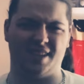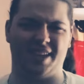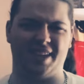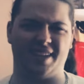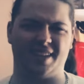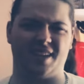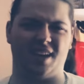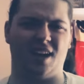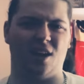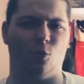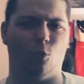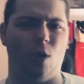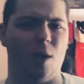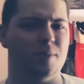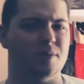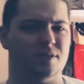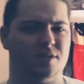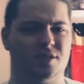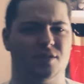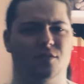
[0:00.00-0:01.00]
like uh,
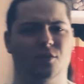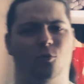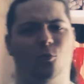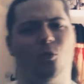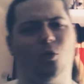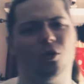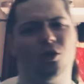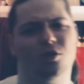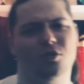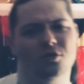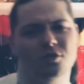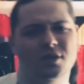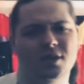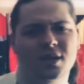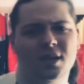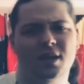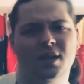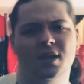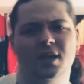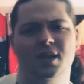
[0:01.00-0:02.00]
Weapons of the World
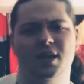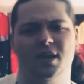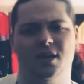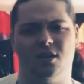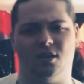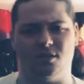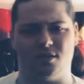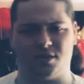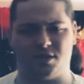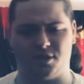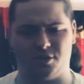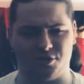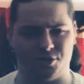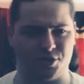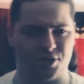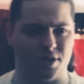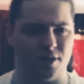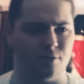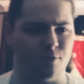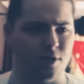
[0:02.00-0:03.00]
all this other
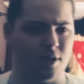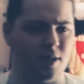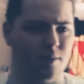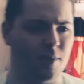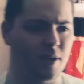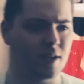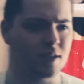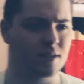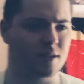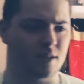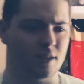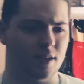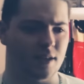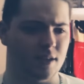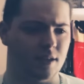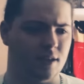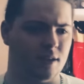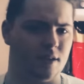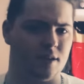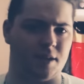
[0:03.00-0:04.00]
shit where they
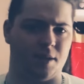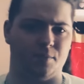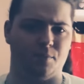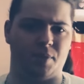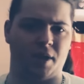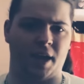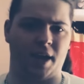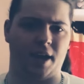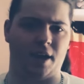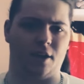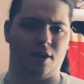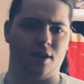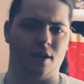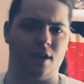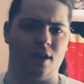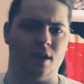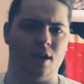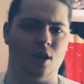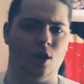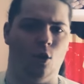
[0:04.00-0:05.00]
basically compare
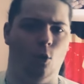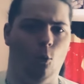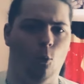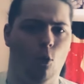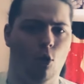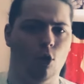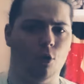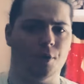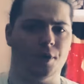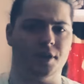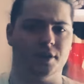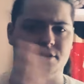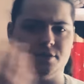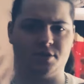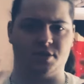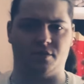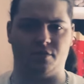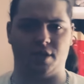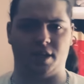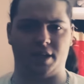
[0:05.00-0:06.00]

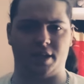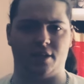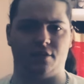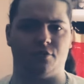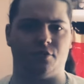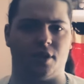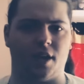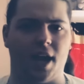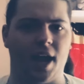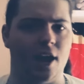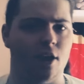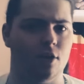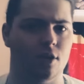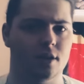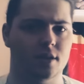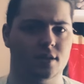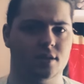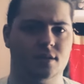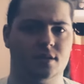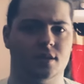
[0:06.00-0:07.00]
warriors of like different
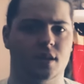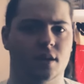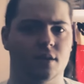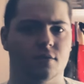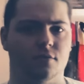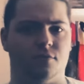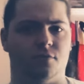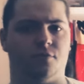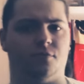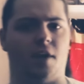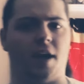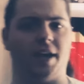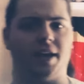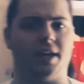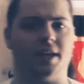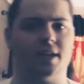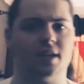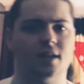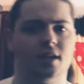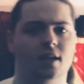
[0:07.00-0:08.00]
eras of
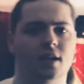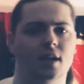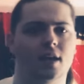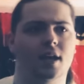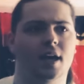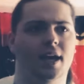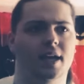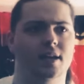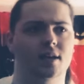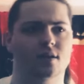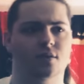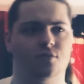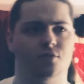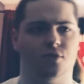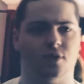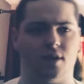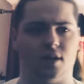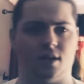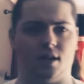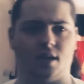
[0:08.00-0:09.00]
fighting and
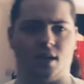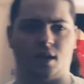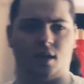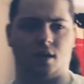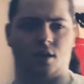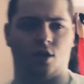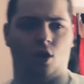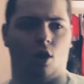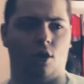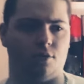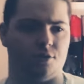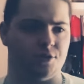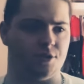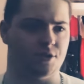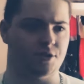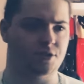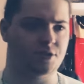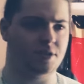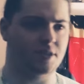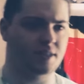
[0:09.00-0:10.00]
different
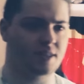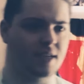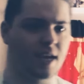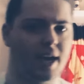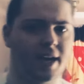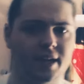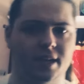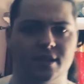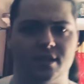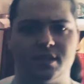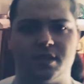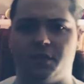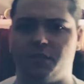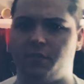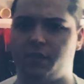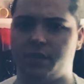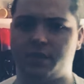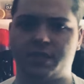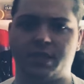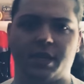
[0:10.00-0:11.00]
cultures, societies,
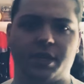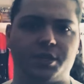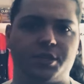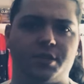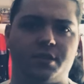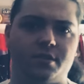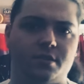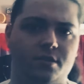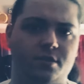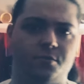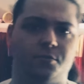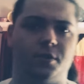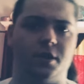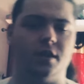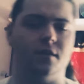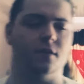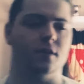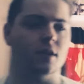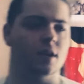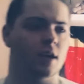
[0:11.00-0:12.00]
civilizations,
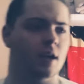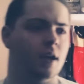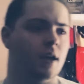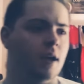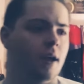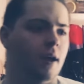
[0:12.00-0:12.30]
whatever.